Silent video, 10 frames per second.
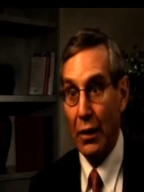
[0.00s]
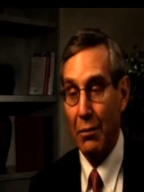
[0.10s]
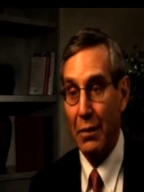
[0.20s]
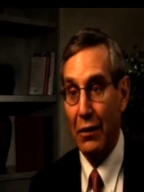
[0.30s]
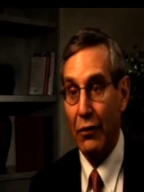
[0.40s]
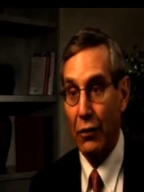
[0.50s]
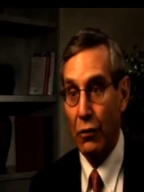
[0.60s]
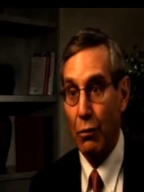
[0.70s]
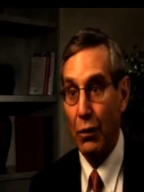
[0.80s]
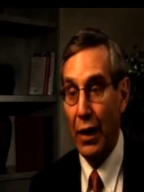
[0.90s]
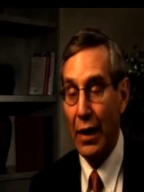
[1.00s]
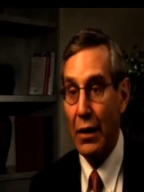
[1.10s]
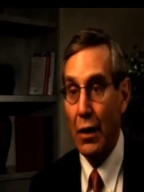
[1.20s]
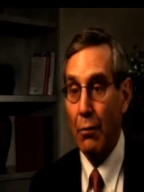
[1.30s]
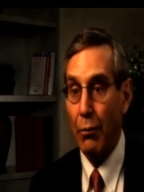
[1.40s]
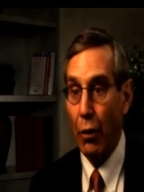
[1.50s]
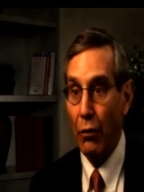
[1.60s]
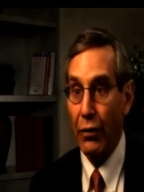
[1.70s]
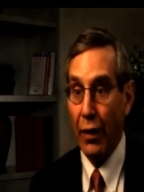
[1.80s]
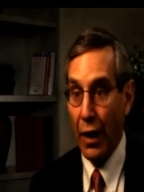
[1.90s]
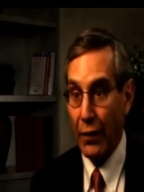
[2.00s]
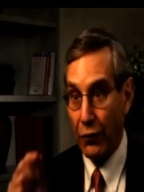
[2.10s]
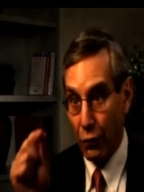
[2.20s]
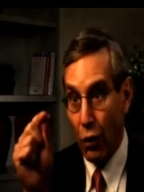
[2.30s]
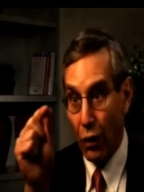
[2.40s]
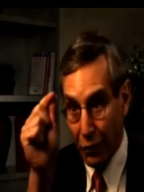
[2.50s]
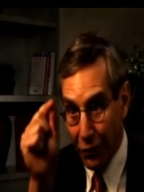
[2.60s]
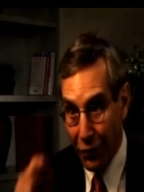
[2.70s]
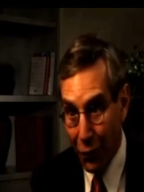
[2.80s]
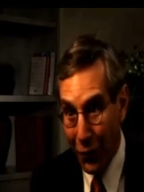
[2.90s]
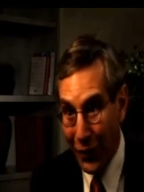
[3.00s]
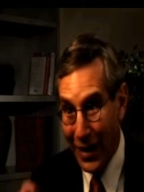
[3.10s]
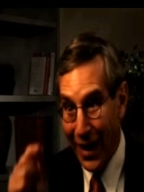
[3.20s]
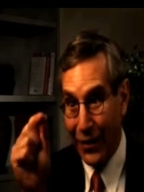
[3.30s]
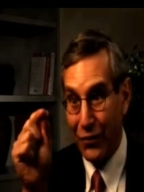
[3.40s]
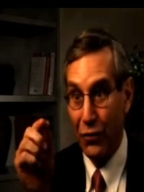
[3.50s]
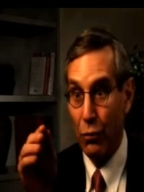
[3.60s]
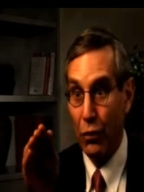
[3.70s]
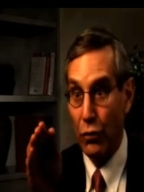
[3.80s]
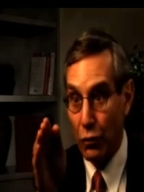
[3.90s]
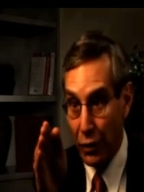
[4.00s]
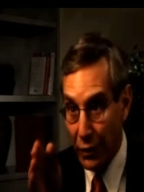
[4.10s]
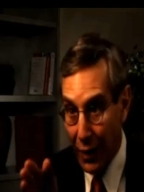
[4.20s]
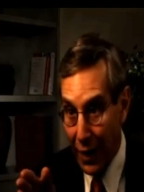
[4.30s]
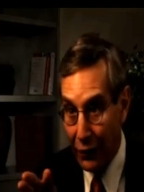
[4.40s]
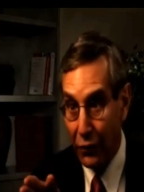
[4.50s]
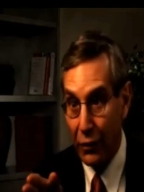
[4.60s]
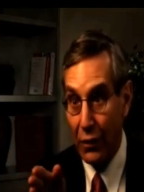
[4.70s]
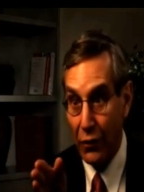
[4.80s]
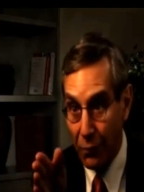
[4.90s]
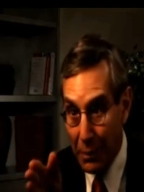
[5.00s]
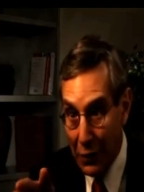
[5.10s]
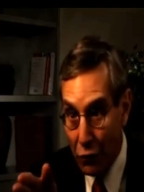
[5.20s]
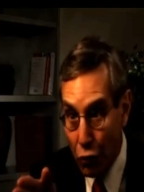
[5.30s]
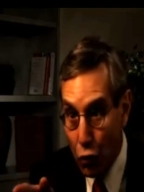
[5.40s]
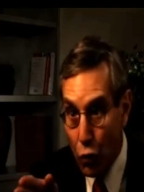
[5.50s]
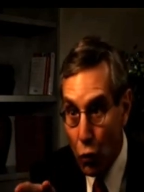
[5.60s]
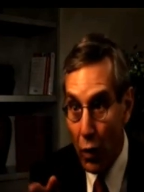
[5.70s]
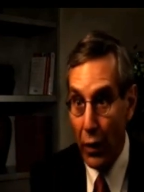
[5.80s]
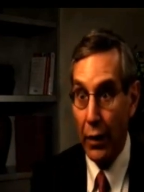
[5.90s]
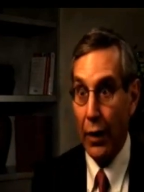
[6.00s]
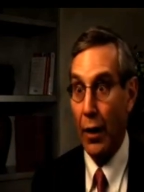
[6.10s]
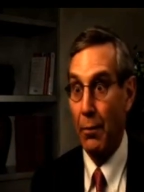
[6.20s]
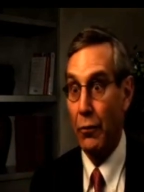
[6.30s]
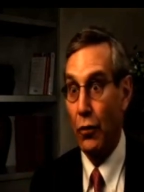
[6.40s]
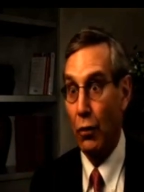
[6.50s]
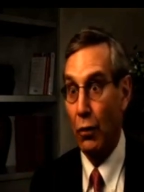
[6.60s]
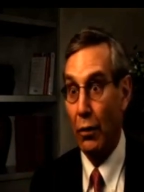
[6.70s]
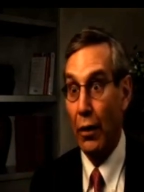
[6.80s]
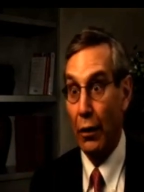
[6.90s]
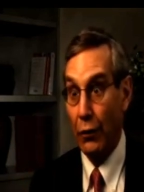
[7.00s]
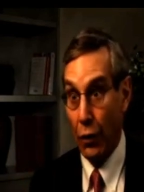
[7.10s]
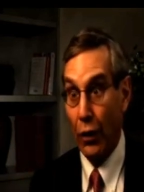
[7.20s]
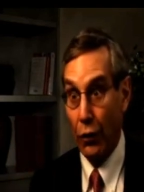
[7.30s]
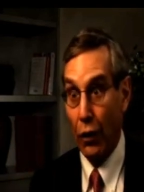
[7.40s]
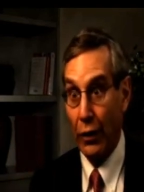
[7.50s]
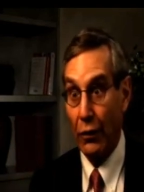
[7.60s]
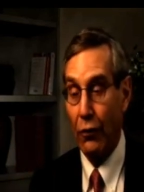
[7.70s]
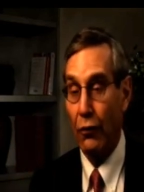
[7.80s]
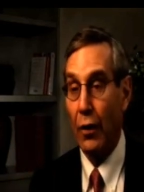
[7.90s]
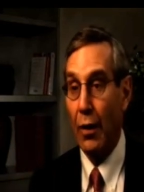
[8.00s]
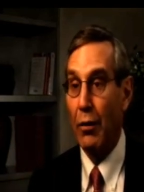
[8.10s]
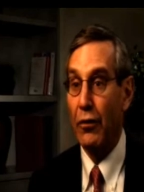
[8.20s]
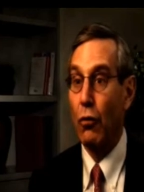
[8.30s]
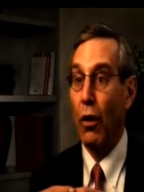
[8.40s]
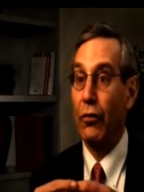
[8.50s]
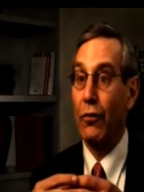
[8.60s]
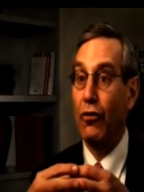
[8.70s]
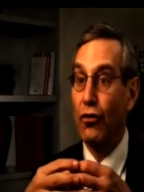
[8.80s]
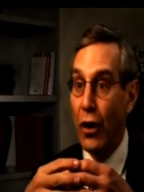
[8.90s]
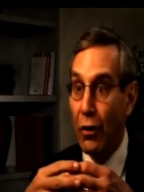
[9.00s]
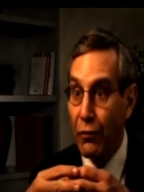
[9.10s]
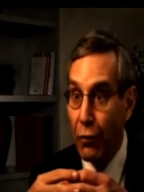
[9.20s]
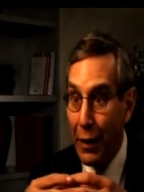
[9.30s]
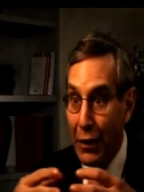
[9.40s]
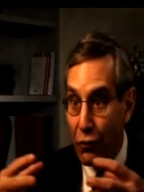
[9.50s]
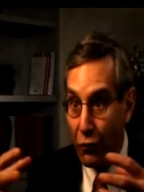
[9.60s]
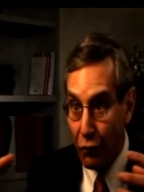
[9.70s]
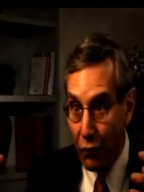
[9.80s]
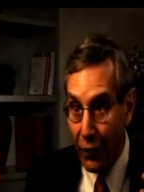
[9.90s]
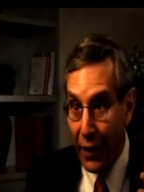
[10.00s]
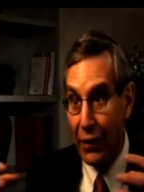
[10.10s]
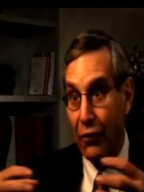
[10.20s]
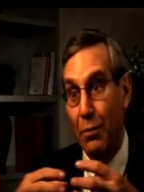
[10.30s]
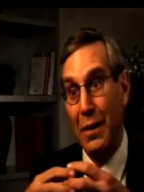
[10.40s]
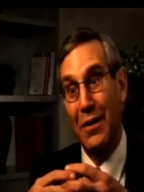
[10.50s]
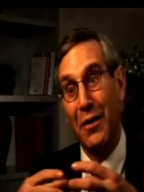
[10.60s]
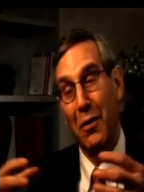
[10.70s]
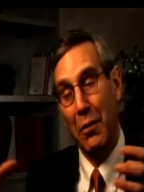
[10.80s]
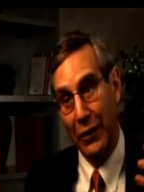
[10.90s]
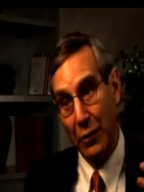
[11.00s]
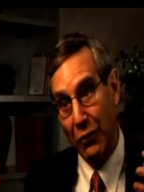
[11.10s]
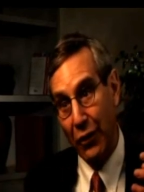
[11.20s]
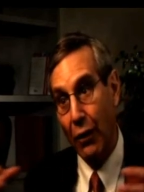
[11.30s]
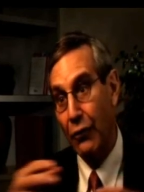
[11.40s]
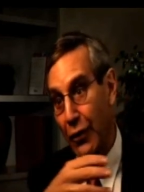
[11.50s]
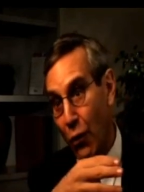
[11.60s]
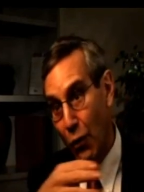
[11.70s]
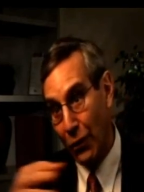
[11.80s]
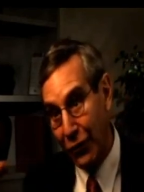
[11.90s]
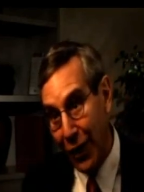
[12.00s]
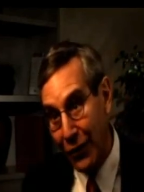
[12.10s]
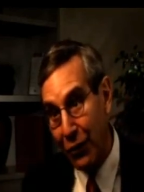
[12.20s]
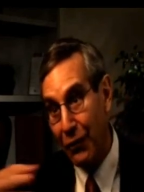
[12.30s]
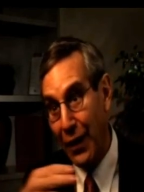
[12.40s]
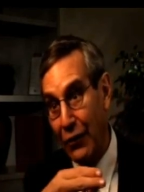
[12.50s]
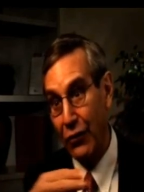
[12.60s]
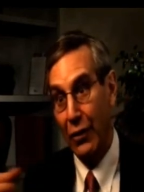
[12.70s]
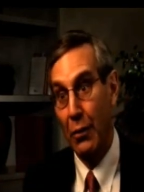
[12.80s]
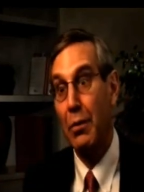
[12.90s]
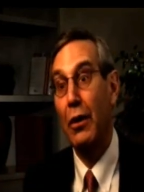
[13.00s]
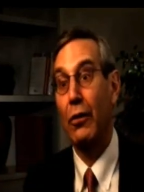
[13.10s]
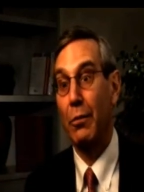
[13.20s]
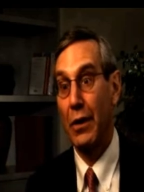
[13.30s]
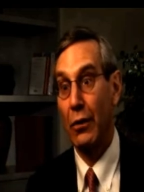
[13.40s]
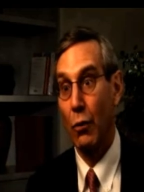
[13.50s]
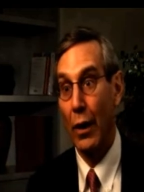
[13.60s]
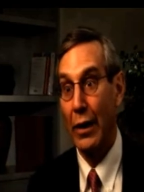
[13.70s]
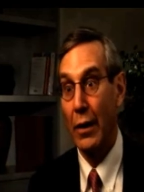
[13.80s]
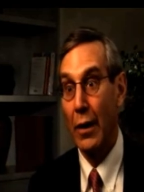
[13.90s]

It means that you play both on the so called authority axis, where you can actually speak to um, your target audiences, but you also have to share information so that they can speak among themselves in a horizontal fashion, in a peer-to-peer -peer way.